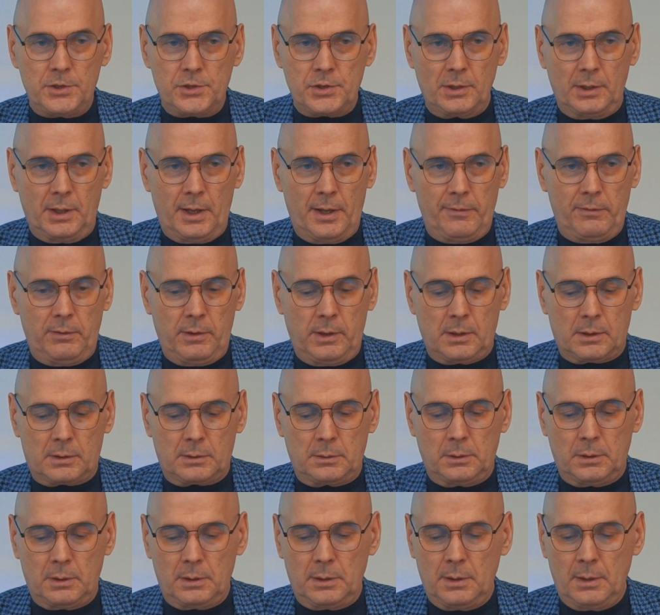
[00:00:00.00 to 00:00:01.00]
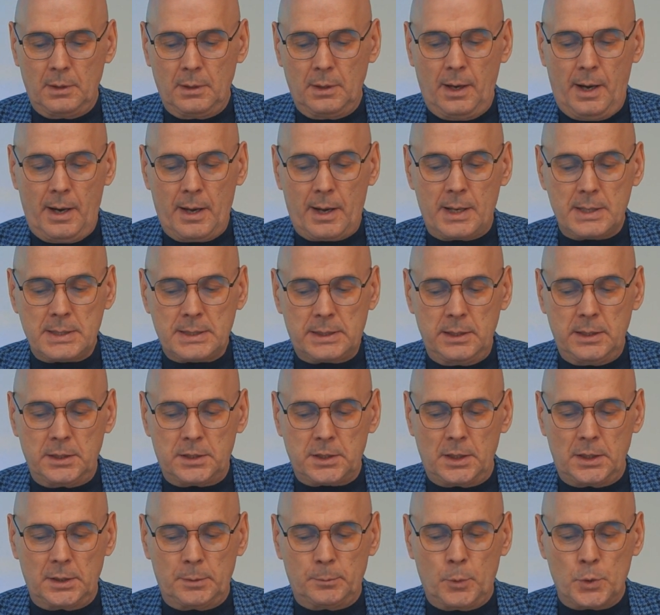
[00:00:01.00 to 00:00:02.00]
To reverse this process,
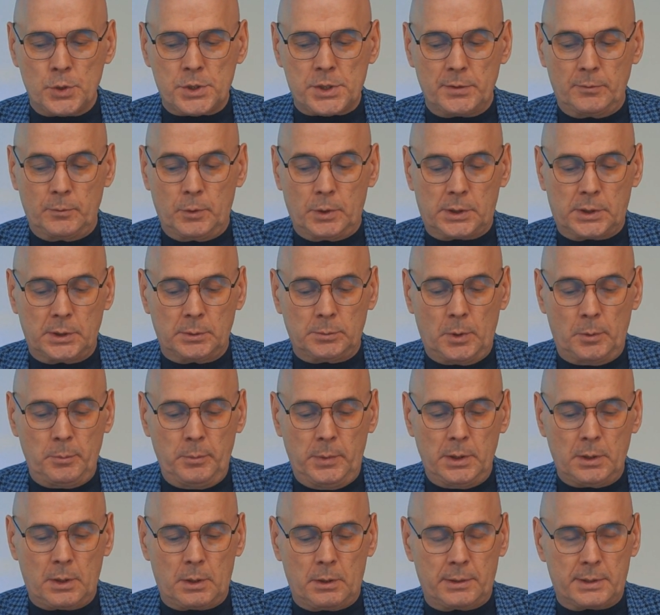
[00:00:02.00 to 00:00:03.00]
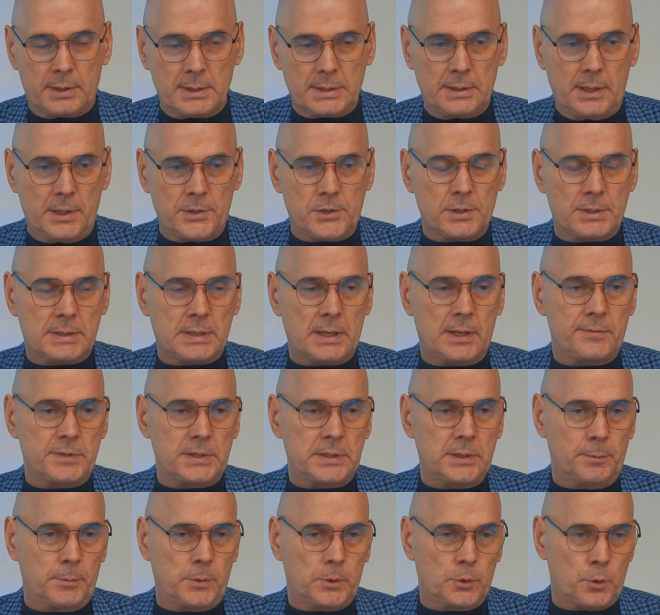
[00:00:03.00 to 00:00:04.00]
giving way to the development of the
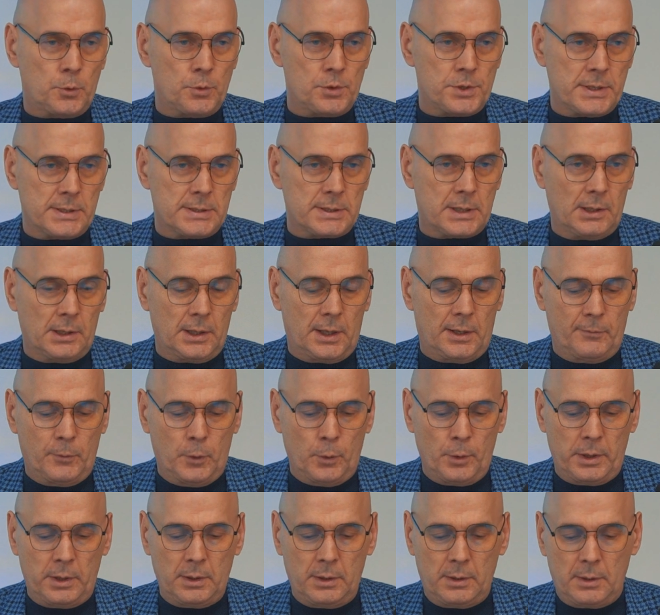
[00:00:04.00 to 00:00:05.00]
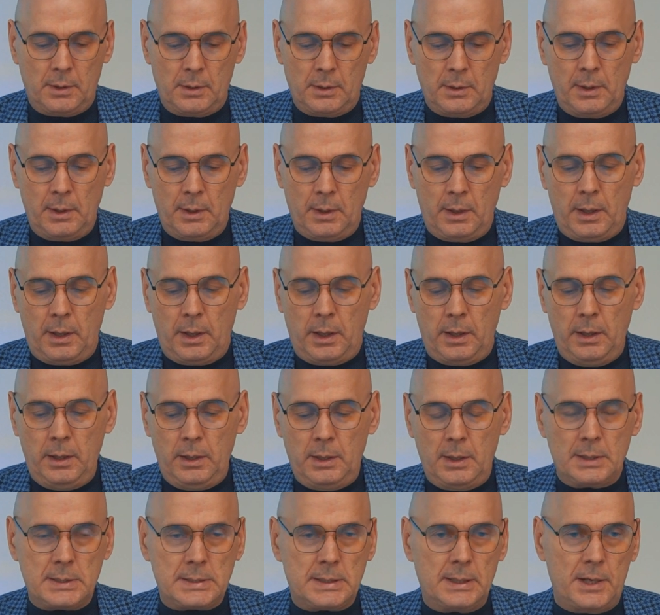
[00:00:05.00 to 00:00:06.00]
plant and animal world,
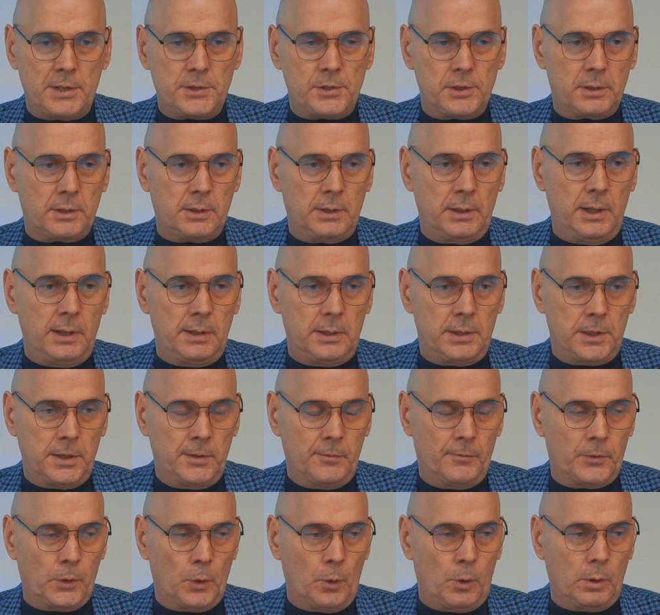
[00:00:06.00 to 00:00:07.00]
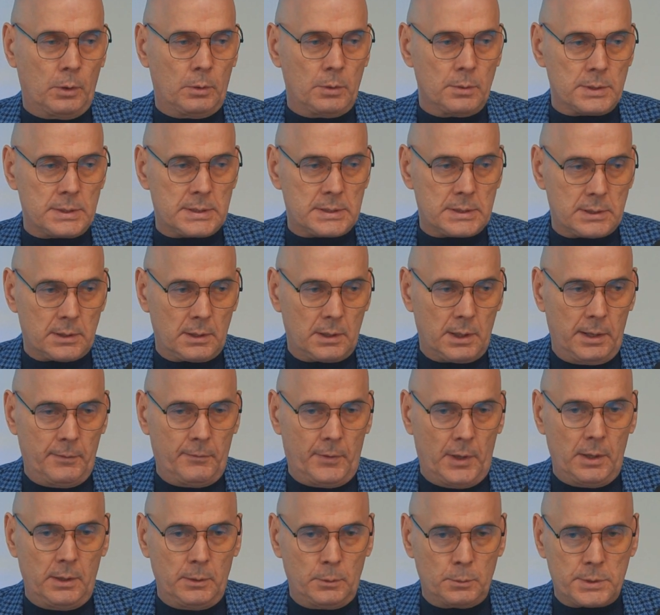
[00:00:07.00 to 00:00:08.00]
is the idea
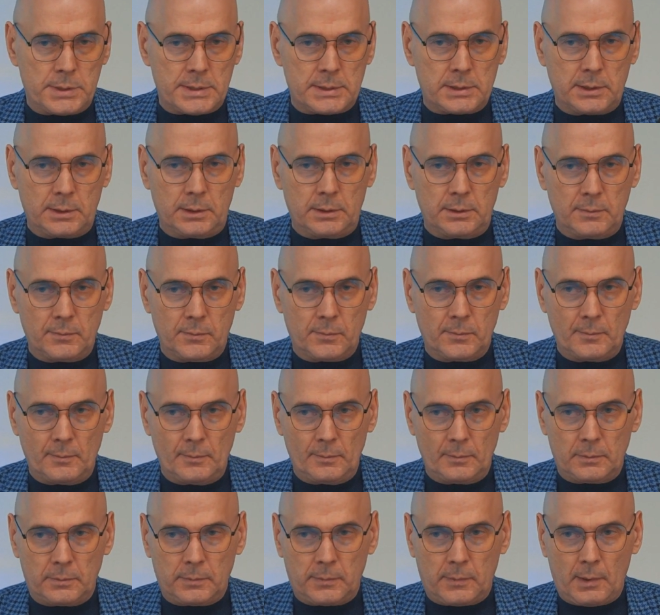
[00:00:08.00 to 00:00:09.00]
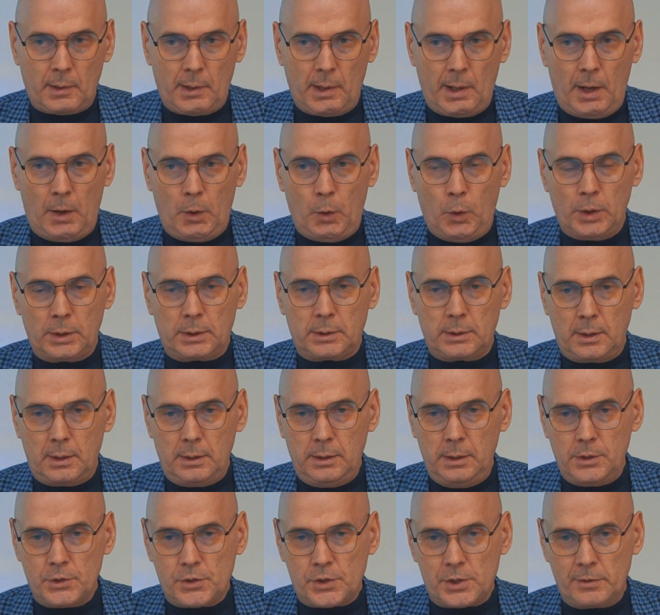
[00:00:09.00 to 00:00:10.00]
for those who do not
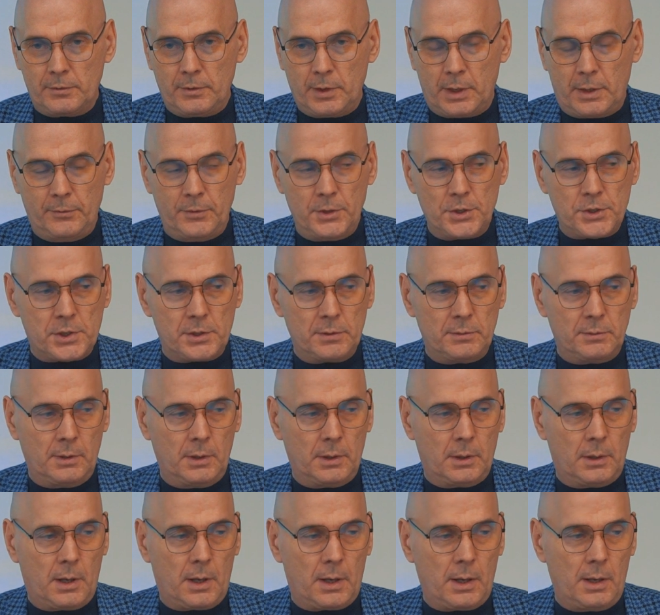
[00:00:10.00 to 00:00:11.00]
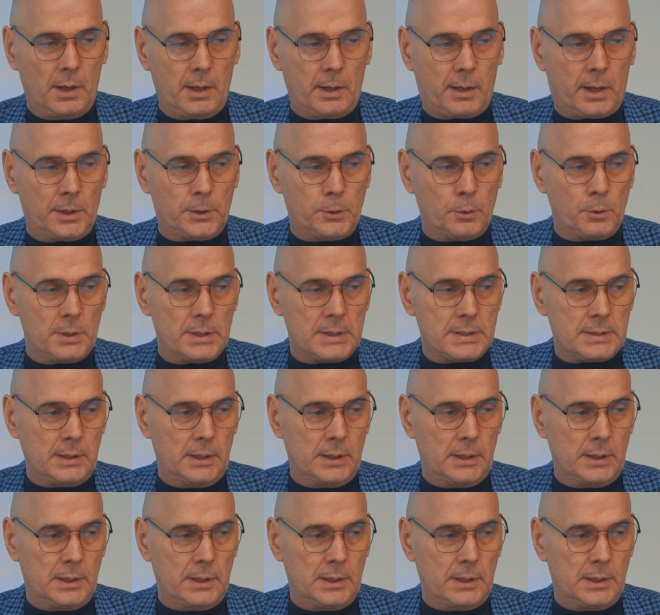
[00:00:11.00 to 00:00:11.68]
keep up with the evolution.